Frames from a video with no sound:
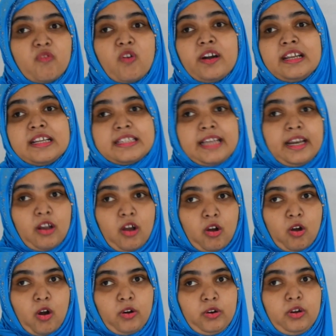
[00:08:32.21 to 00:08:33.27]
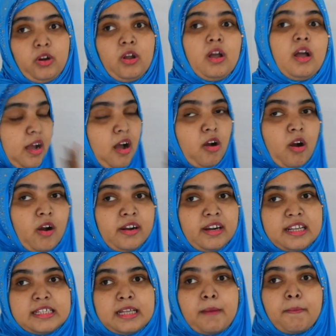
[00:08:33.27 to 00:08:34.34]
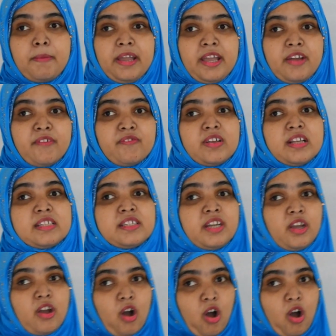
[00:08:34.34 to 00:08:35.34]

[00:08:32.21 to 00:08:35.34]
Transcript: What is an account? Account is a brief history